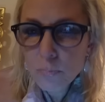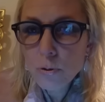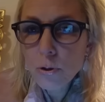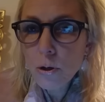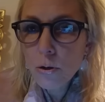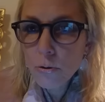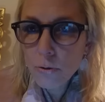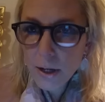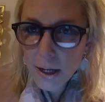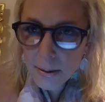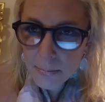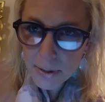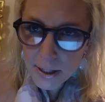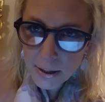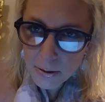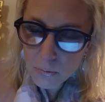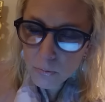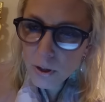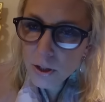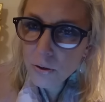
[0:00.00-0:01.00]

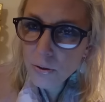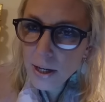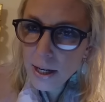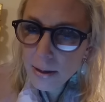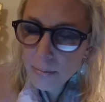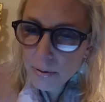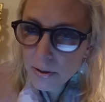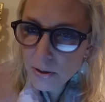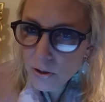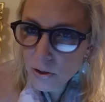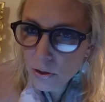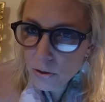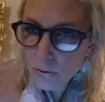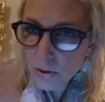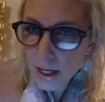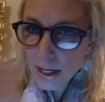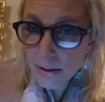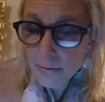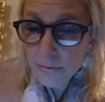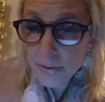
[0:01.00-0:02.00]
programming, when you're able to
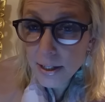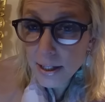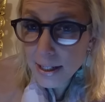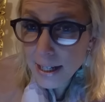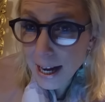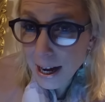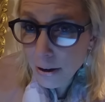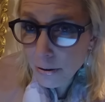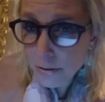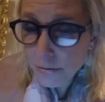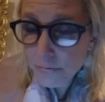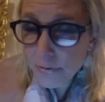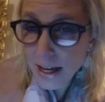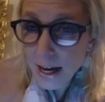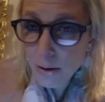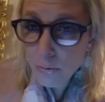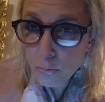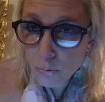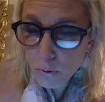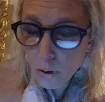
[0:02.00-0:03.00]
kind of get out of
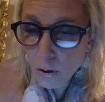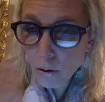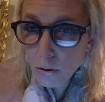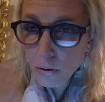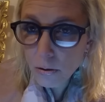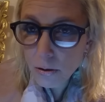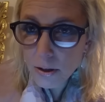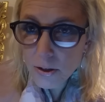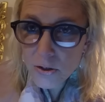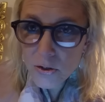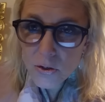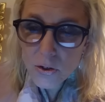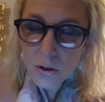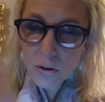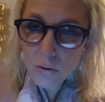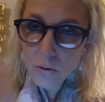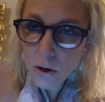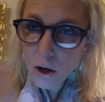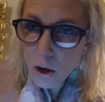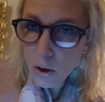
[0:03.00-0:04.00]
that role.
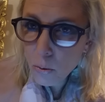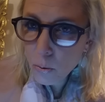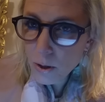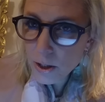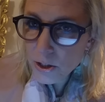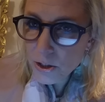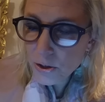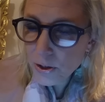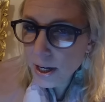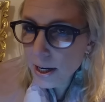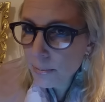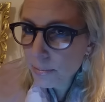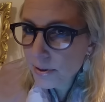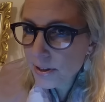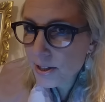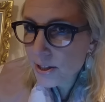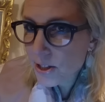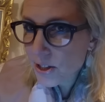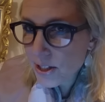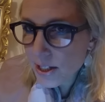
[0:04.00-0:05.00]
So once you're able
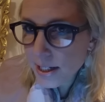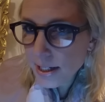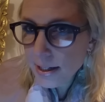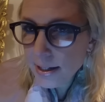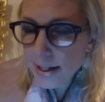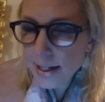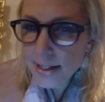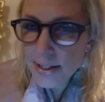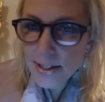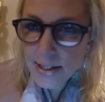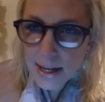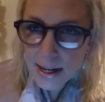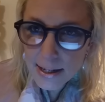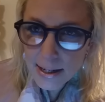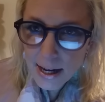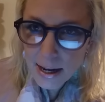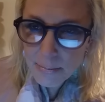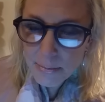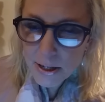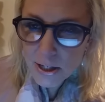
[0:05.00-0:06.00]
to see its
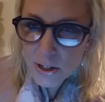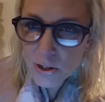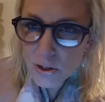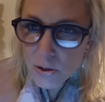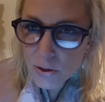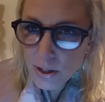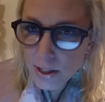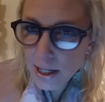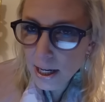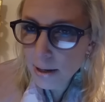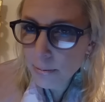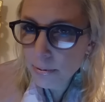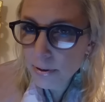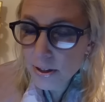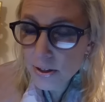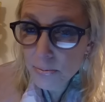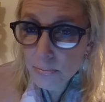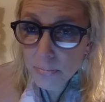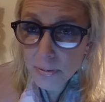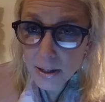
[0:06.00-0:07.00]
dynamics, you can able
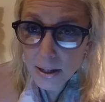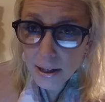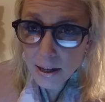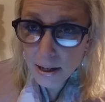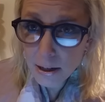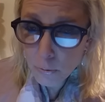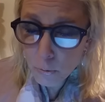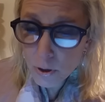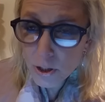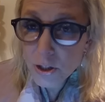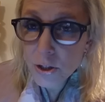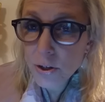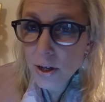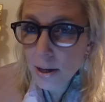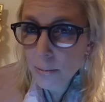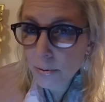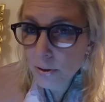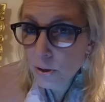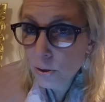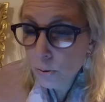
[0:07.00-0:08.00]
to be, once you're
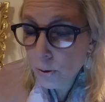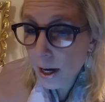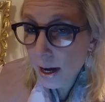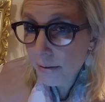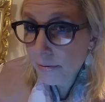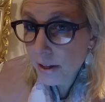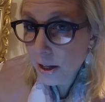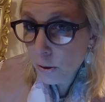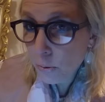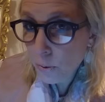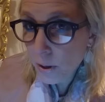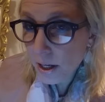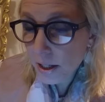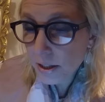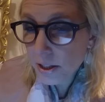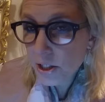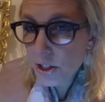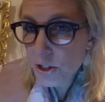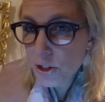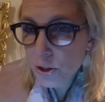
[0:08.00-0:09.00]
able to have that
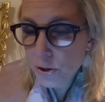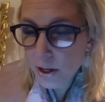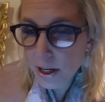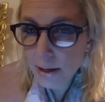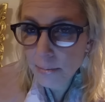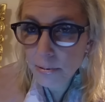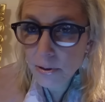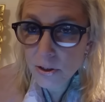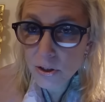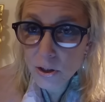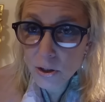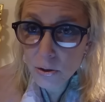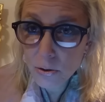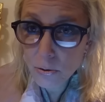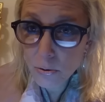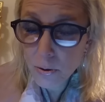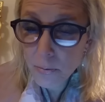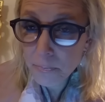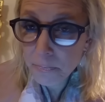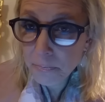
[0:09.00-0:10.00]
awareness, you're able
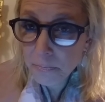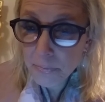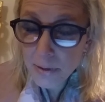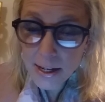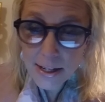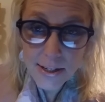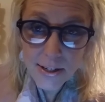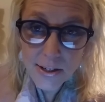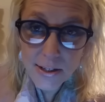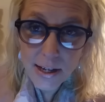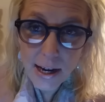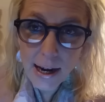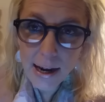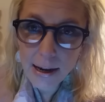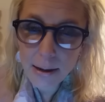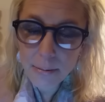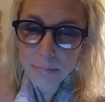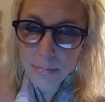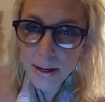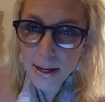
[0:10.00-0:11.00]
to
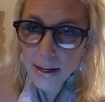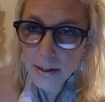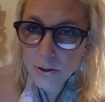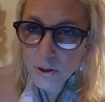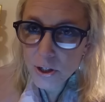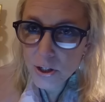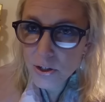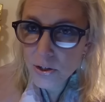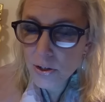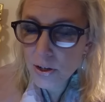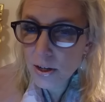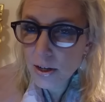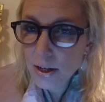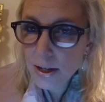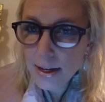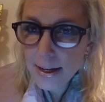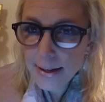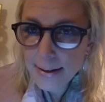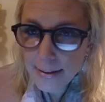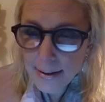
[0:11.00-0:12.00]
stop and just
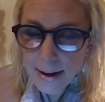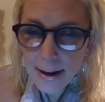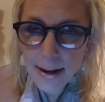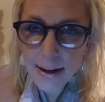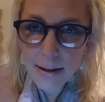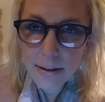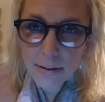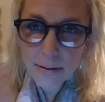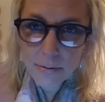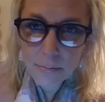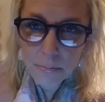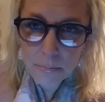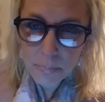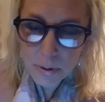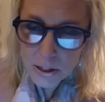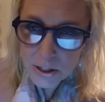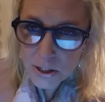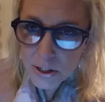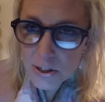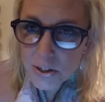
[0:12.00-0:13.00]
not
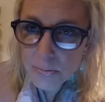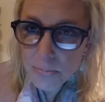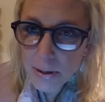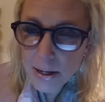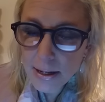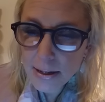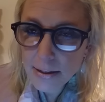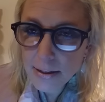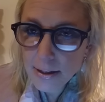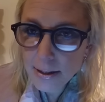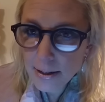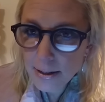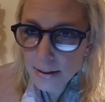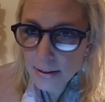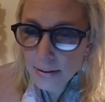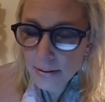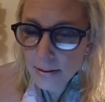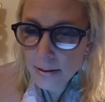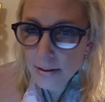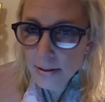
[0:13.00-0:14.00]
participate
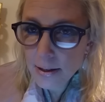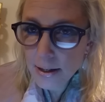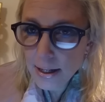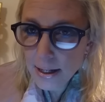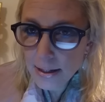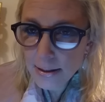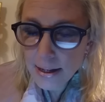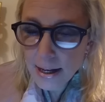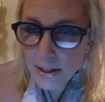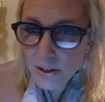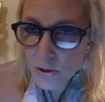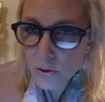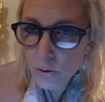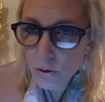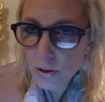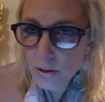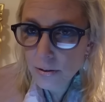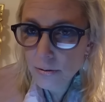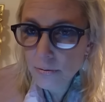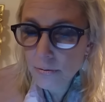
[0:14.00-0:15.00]
in in that
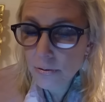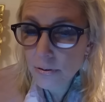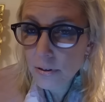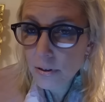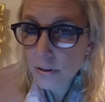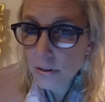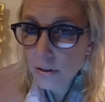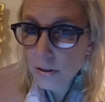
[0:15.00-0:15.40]
sort of